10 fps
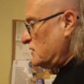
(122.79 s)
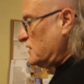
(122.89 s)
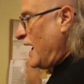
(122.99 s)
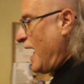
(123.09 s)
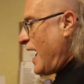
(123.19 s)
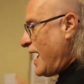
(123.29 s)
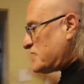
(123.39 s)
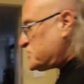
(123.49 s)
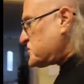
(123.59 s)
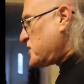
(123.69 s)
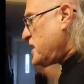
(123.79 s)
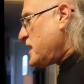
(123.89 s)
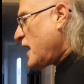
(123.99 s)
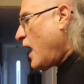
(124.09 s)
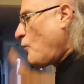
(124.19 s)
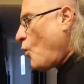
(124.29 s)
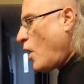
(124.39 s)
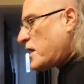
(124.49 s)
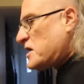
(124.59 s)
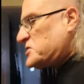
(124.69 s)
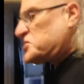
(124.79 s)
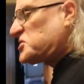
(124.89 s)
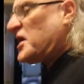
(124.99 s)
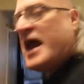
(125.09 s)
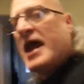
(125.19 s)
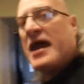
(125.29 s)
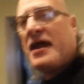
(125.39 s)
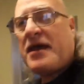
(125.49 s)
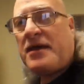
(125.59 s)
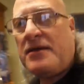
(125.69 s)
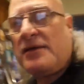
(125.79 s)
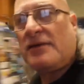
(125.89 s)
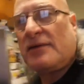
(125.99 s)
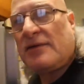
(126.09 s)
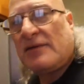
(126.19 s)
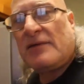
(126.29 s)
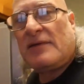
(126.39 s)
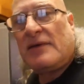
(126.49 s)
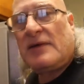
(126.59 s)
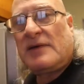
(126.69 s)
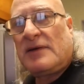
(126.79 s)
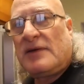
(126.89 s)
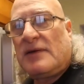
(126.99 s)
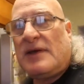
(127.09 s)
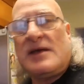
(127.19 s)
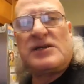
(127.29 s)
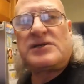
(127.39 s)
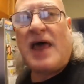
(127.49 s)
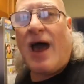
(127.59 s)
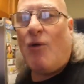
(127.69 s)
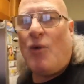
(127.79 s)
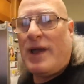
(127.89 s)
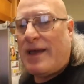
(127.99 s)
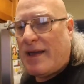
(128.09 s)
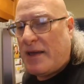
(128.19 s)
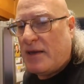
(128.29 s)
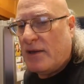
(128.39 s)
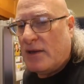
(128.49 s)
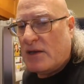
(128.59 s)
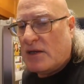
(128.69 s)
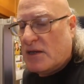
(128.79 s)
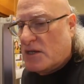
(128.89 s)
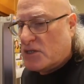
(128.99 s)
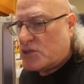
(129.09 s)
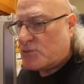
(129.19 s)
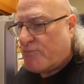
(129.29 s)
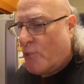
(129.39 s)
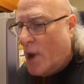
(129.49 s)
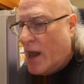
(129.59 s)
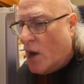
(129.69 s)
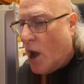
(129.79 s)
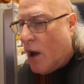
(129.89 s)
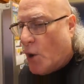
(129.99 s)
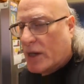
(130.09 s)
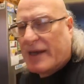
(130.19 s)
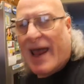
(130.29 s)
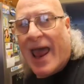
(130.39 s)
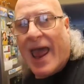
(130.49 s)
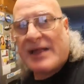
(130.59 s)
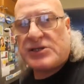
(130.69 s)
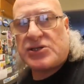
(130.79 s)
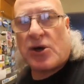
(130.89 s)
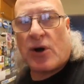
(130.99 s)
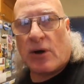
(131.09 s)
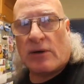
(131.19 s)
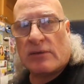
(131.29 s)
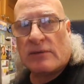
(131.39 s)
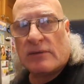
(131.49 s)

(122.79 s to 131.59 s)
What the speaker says: the last thing I want to see is that we spread our cancer